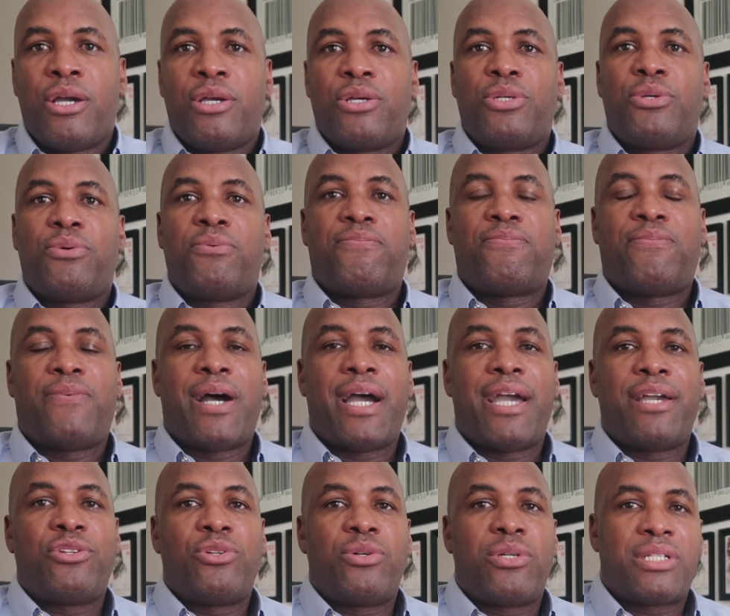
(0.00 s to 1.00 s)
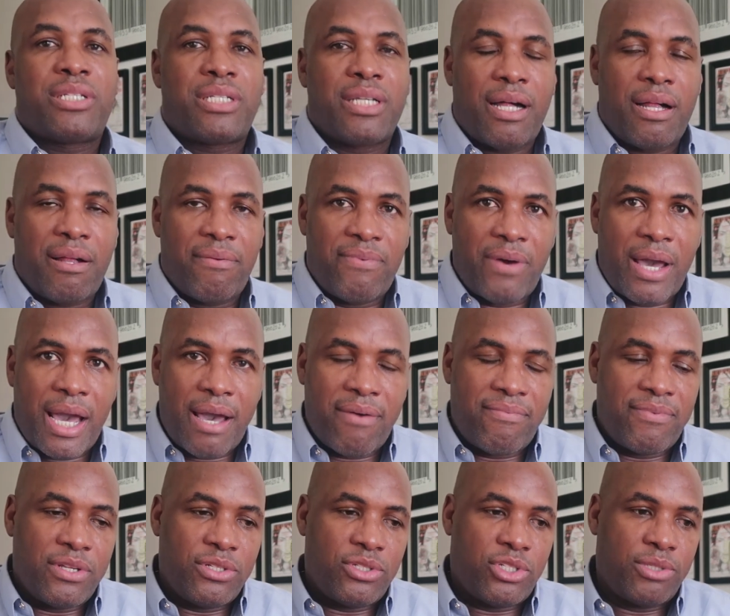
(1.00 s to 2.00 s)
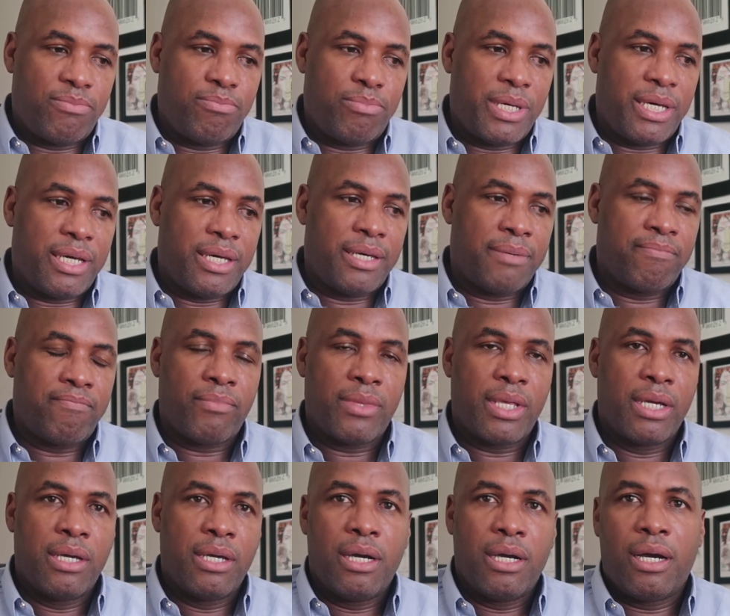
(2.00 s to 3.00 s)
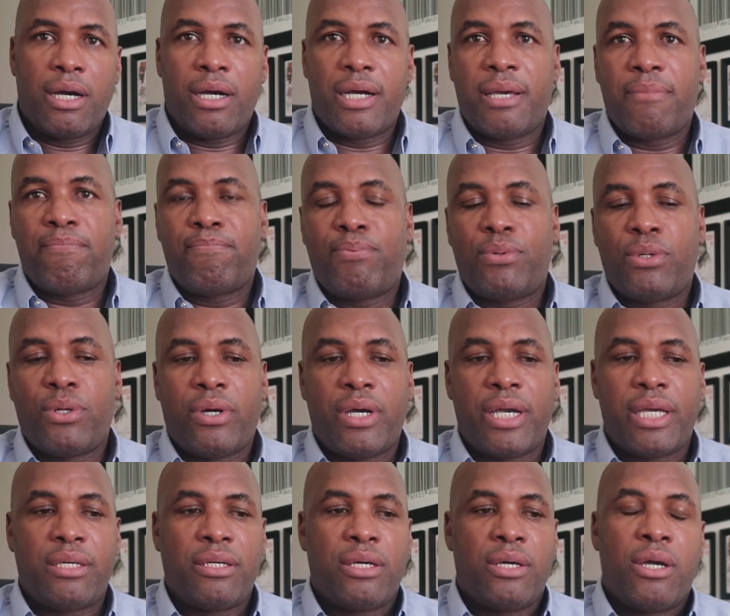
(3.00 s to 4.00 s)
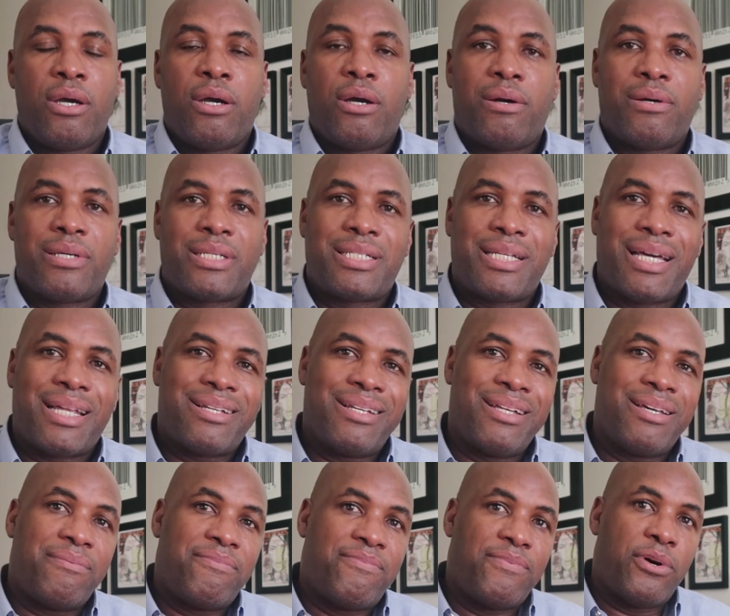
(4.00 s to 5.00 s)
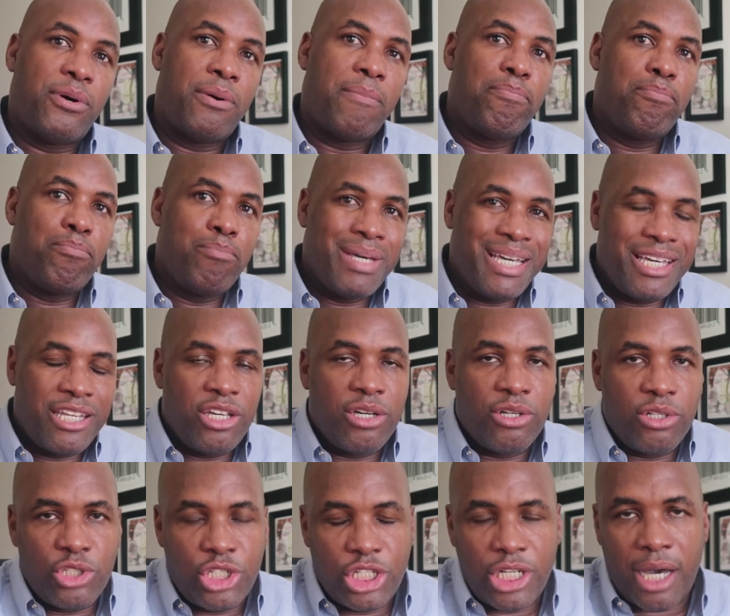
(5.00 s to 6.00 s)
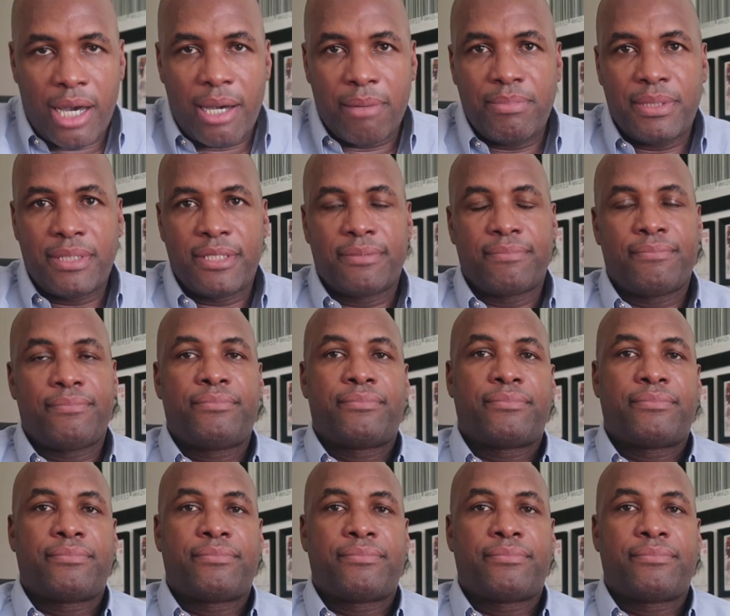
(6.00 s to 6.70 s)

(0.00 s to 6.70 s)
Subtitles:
You find yourself having to be unemployed or settling for menial jobs.